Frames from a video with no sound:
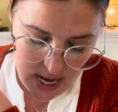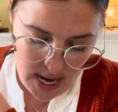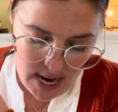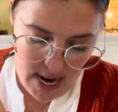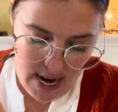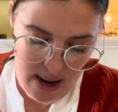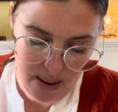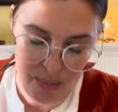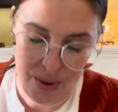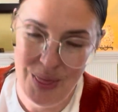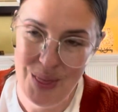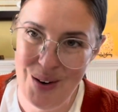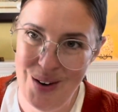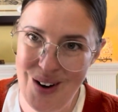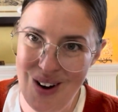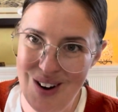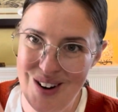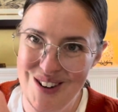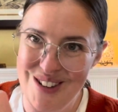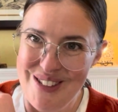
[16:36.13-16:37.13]
But there
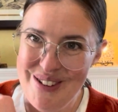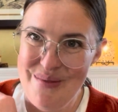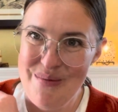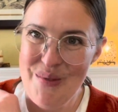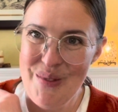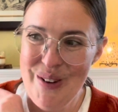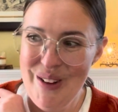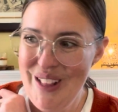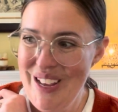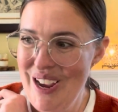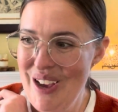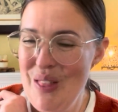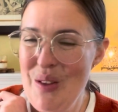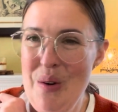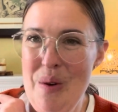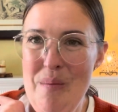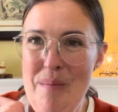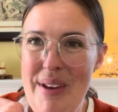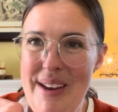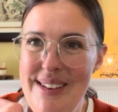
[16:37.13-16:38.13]
are some really
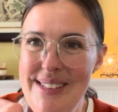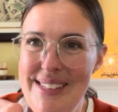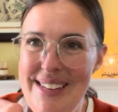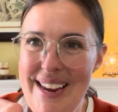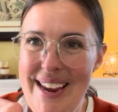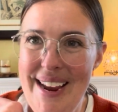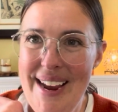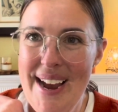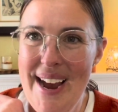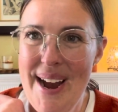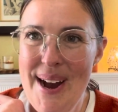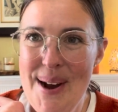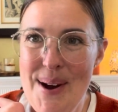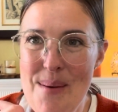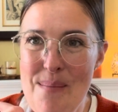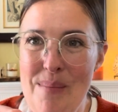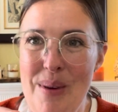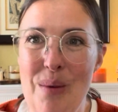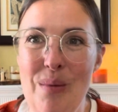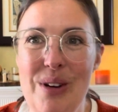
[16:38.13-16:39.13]
other amazing
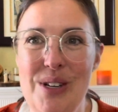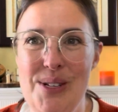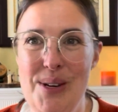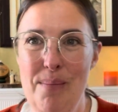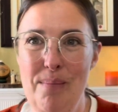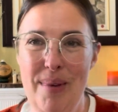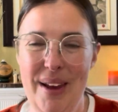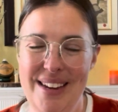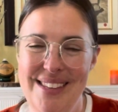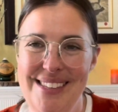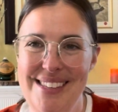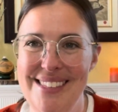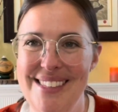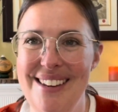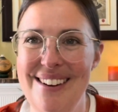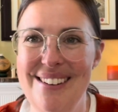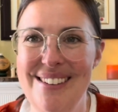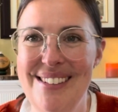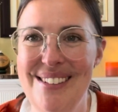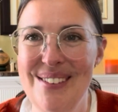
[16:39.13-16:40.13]
Bewitching Pixies
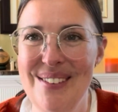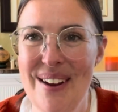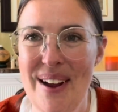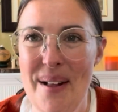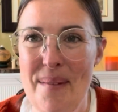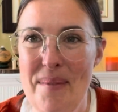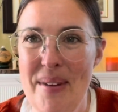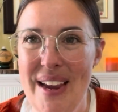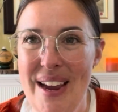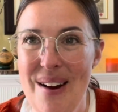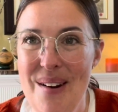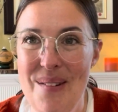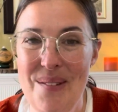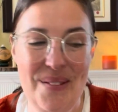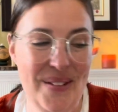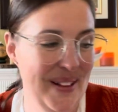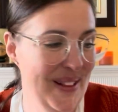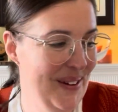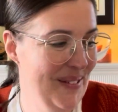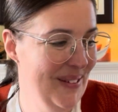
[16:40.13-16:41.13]
that are still coming out.
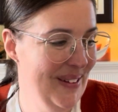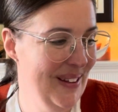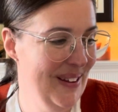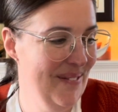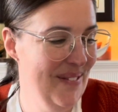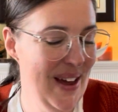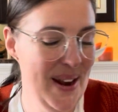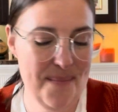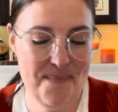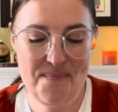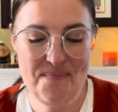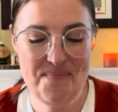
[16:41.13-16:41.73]
Really, really fun.